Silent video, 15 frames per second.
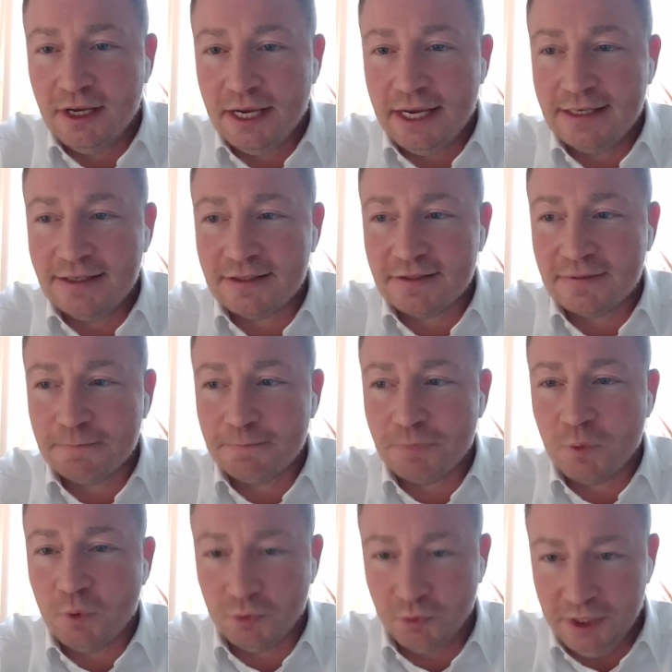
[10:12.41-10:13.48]
And
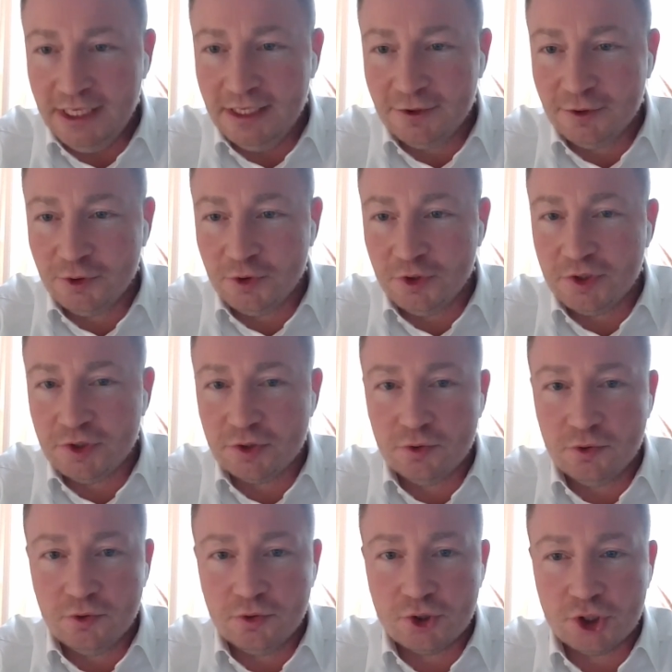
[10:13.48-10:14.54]
what we need to do is
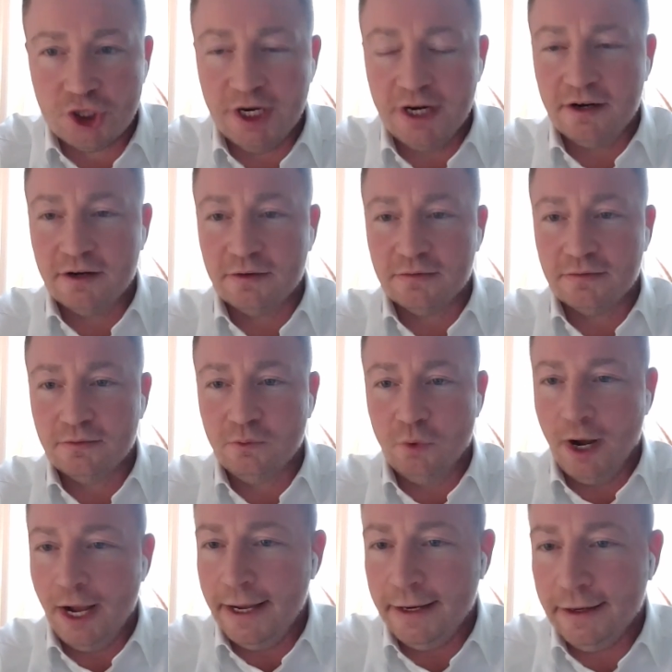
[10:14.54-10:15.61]
to share
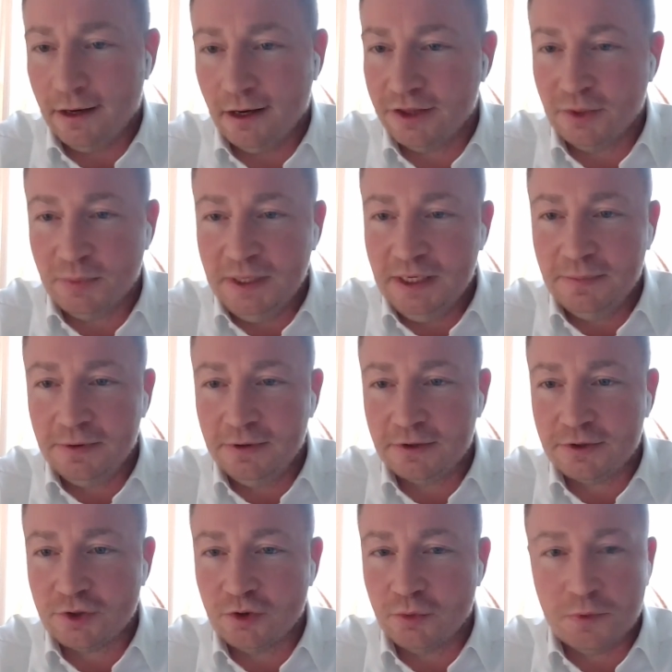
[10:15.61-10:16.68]
why are the people
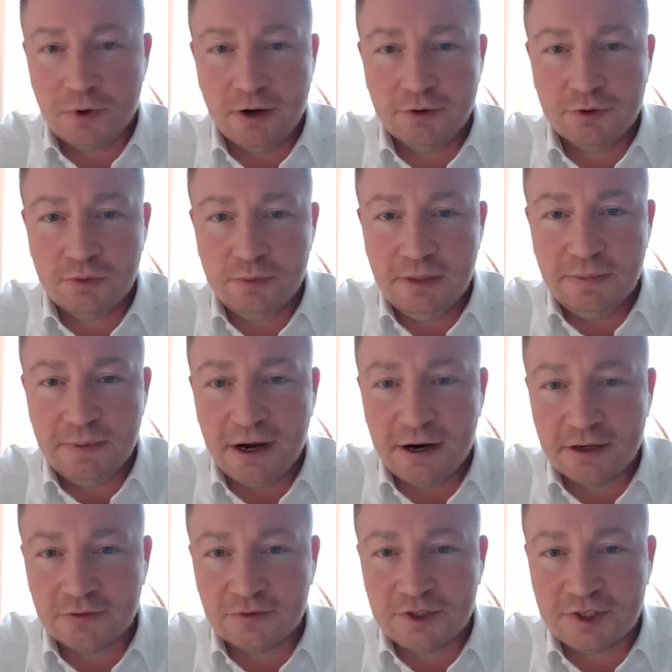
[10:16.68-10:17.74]
so proud to be
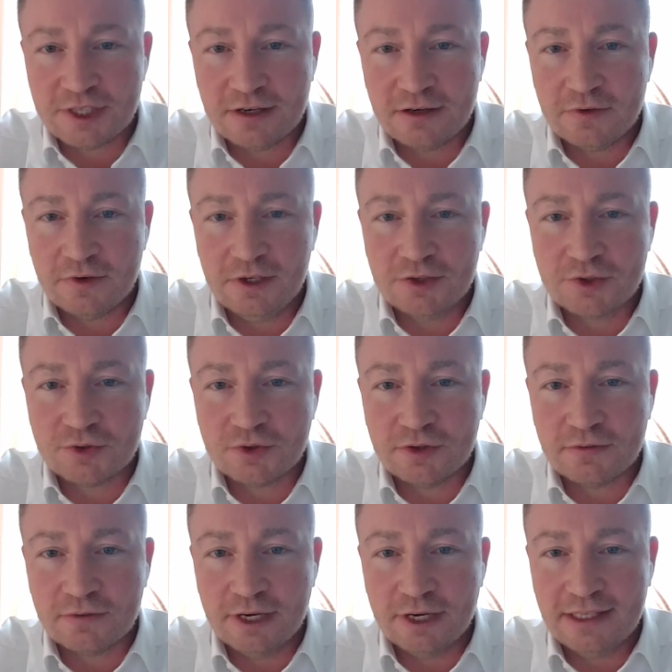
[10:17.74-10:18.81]
part of this kind of industry,
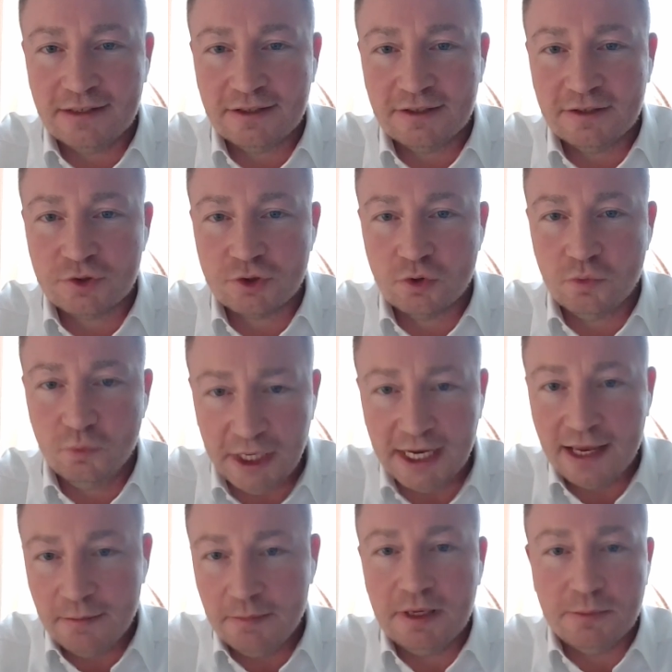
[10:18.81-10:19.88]
right? So we
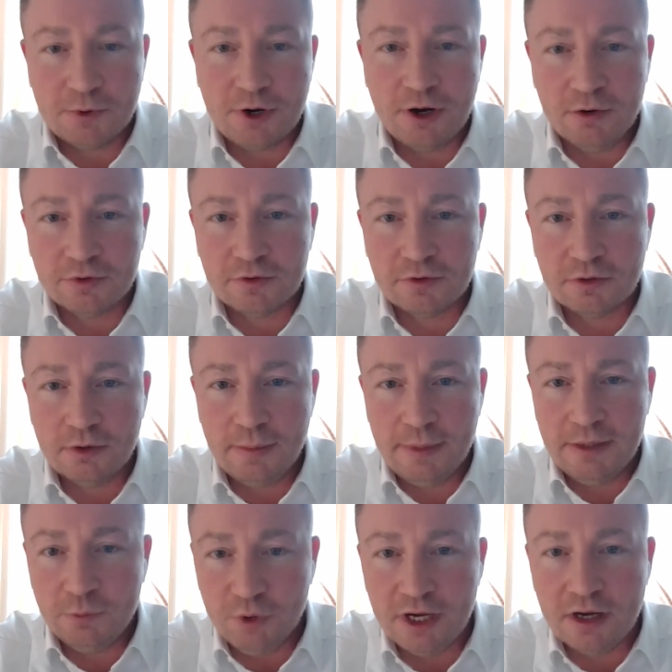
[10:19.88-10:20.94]
can be proud. I
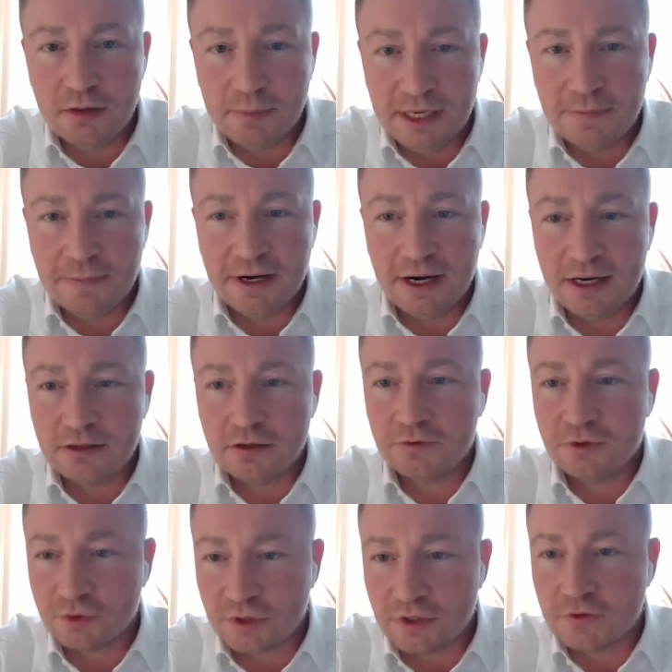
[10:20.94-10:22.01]
mean, we are a big part of
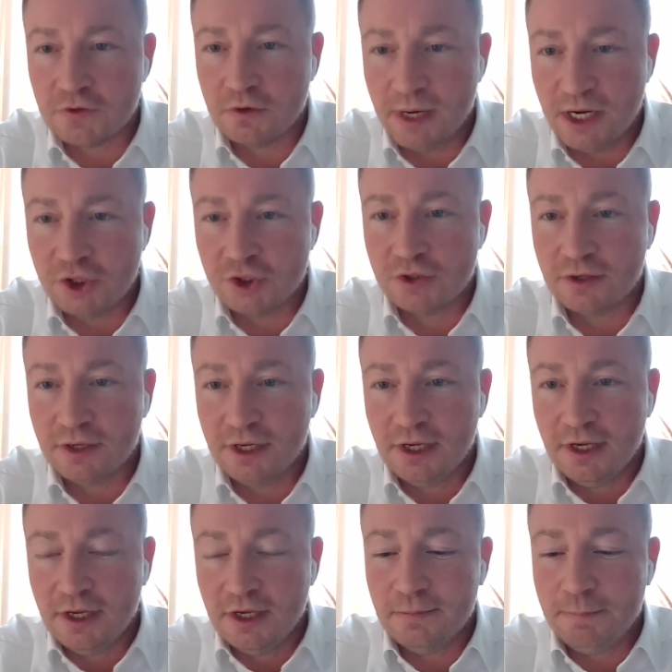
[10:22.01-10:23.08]
the transformation.
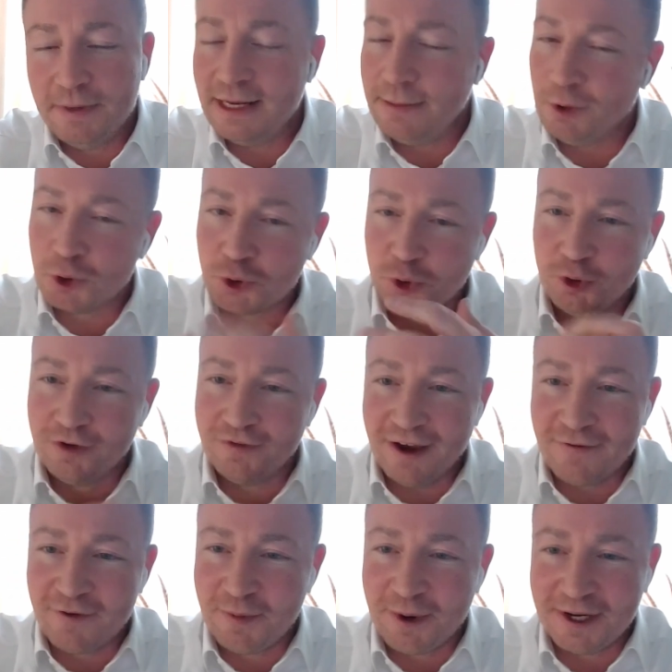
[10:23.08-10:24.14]
But I'm not sure if
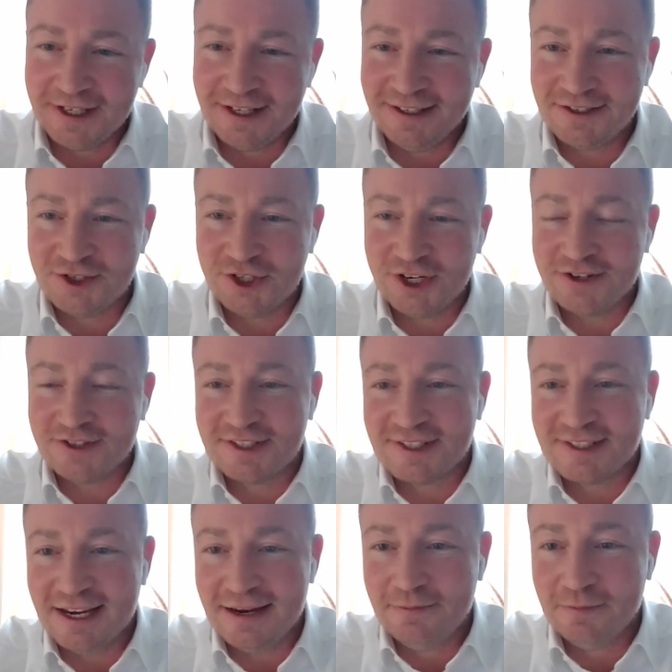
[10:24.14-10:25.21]
everybody shares the
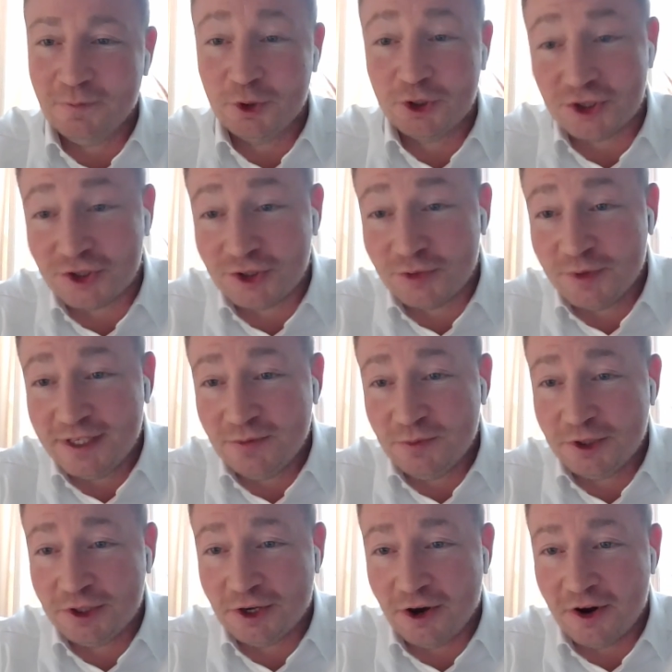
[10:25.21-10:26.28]
same, which is the reason
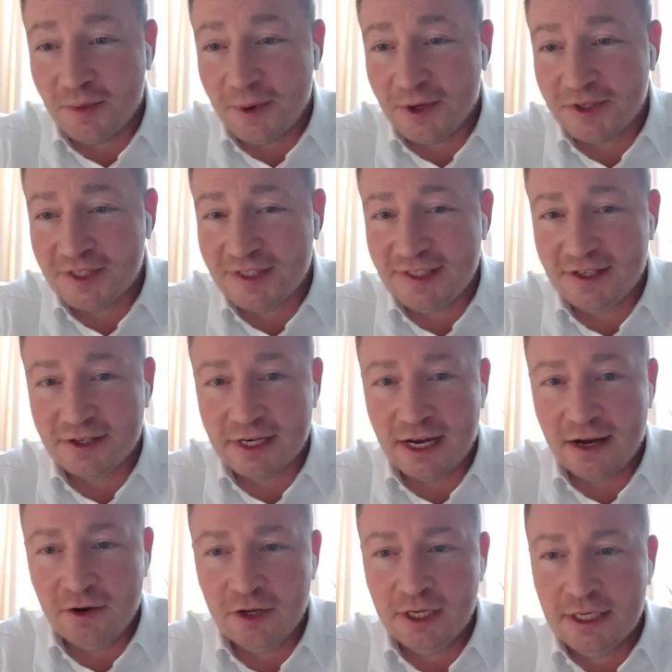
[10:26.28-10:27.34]
we talk about this here
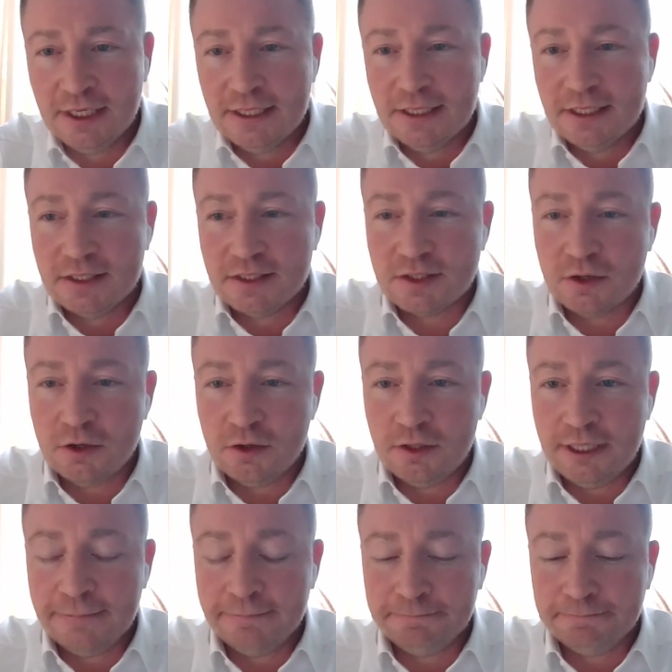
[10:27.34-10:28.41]
now.
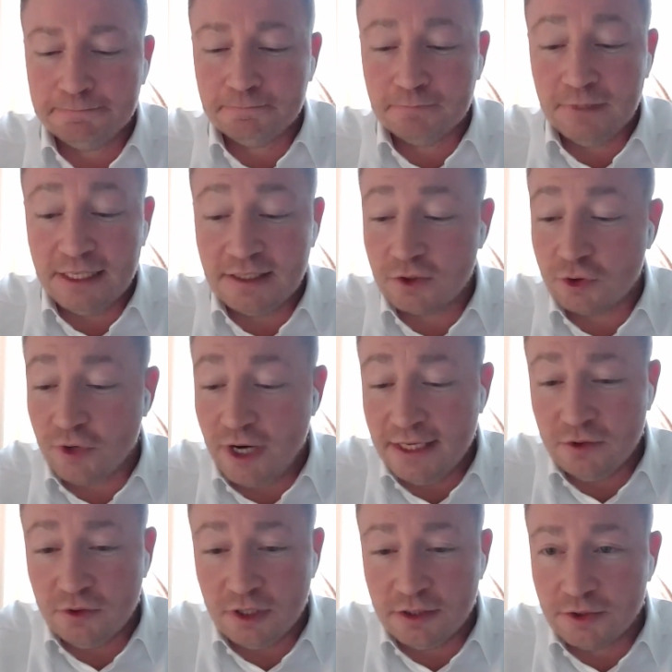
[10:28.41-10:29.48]
So let's try
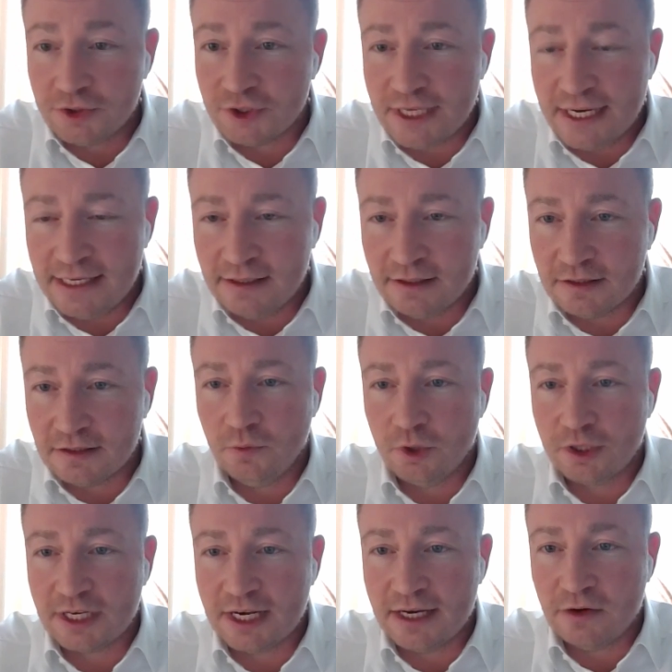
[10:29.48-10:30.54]
to understand
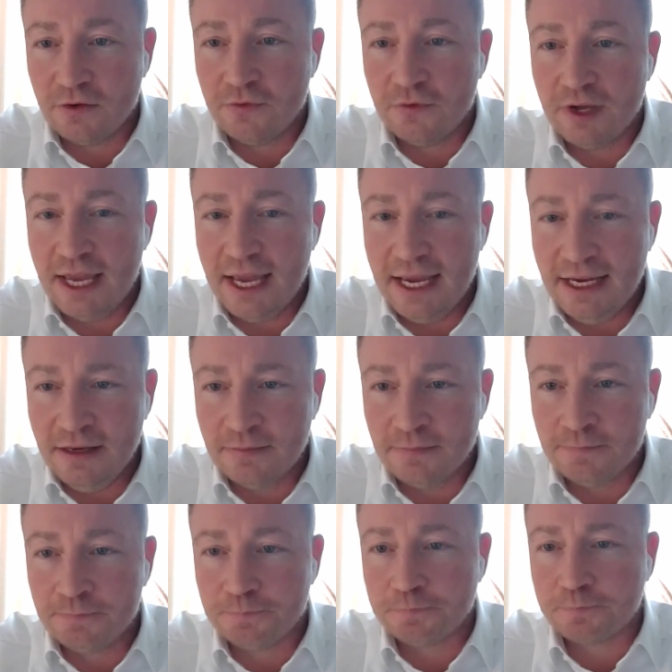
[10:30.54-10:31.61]
what kind of
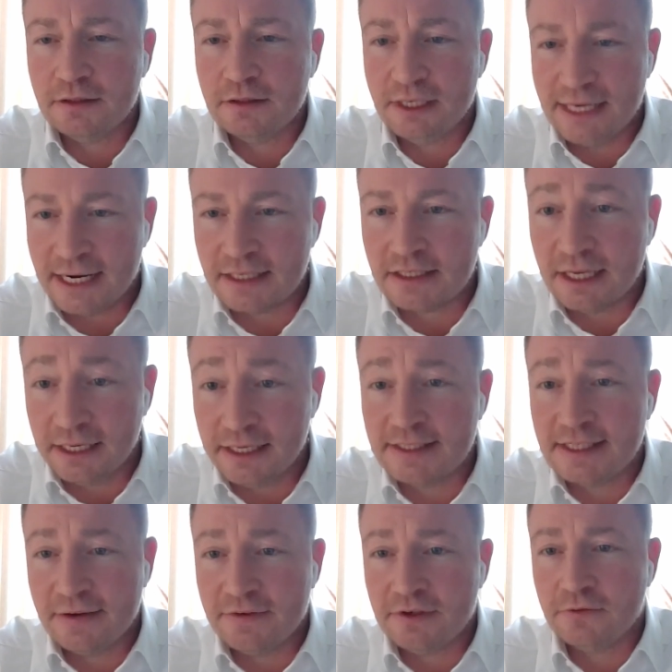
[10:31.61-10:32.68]
aim the young talents
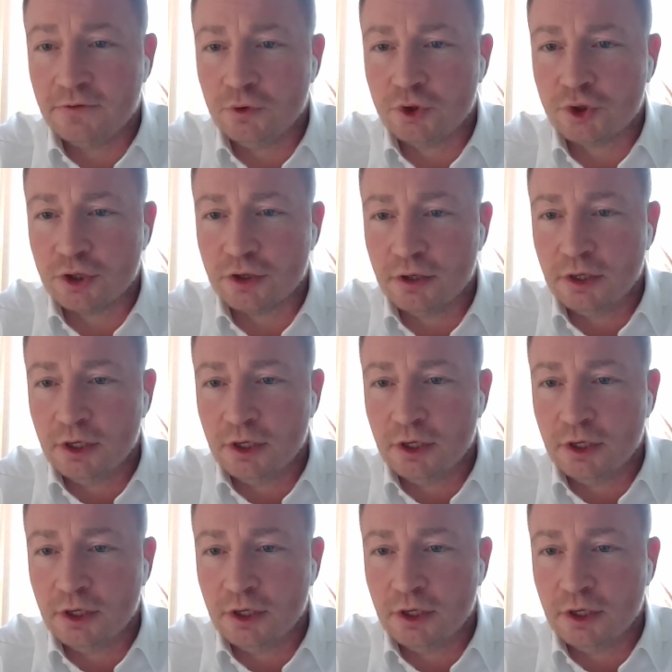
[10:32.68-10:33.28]
have in the future.